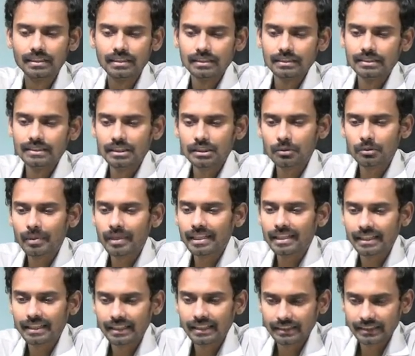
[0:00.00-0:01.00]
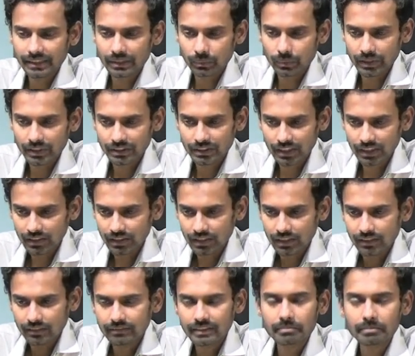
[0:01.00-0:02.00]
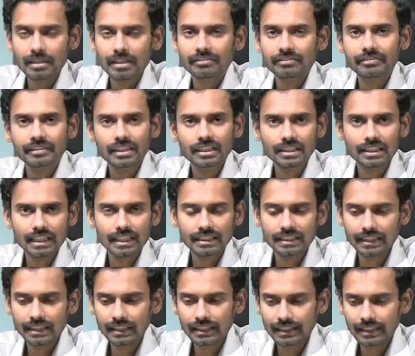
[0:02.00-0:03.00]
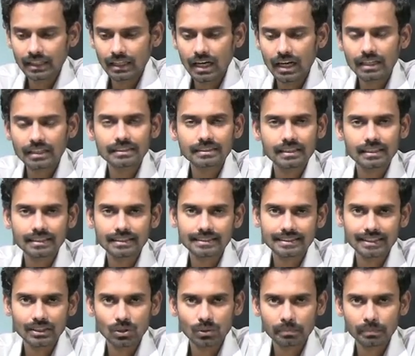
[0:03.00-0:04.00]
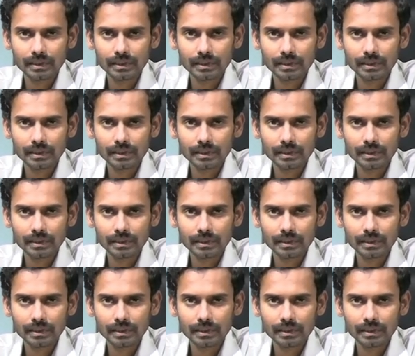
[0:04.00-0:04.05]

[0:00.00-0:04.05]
Just by reading the question, we may feel that the answer is 0%